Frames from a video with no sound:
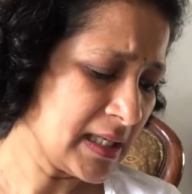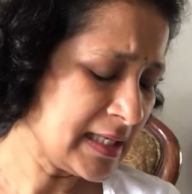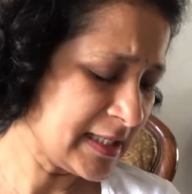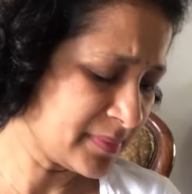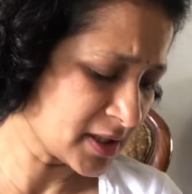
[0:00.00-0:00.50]

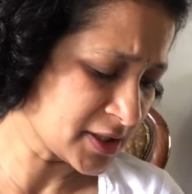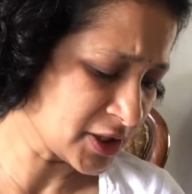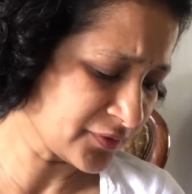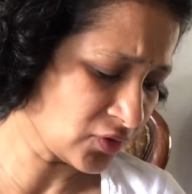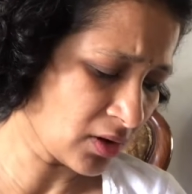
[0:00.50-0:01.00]
liberty
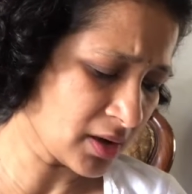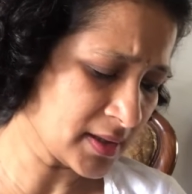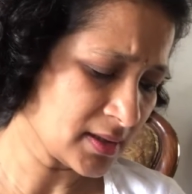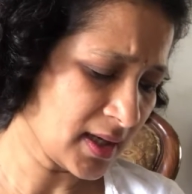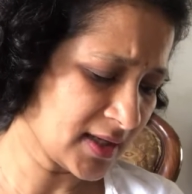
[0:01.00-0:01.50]
of
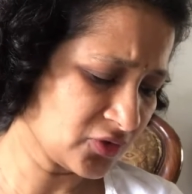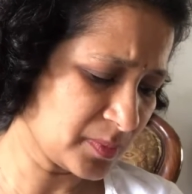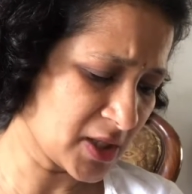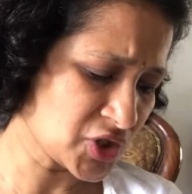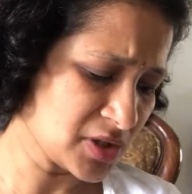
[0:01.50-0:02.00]
thought,
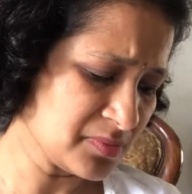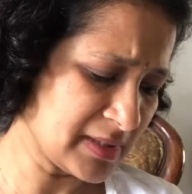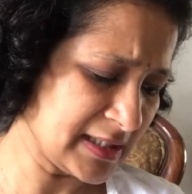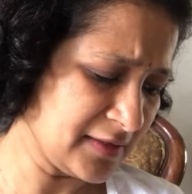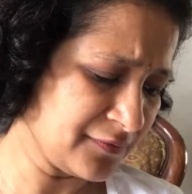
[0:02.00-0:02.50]
expression,
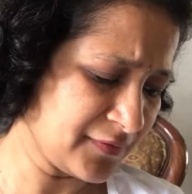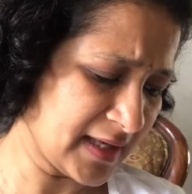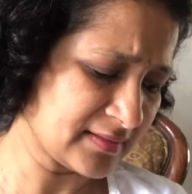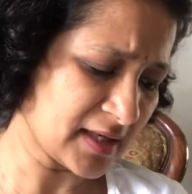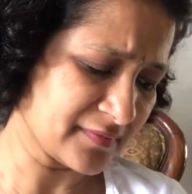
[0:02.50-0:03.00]
belief,
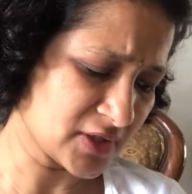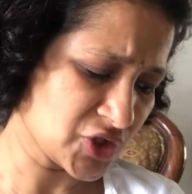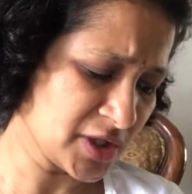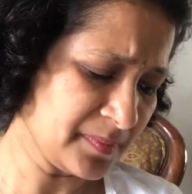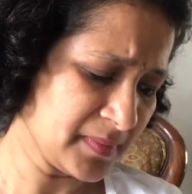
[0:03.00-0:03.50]
faith, and
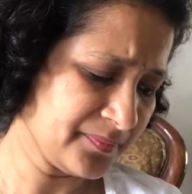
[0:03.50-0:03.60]
worship,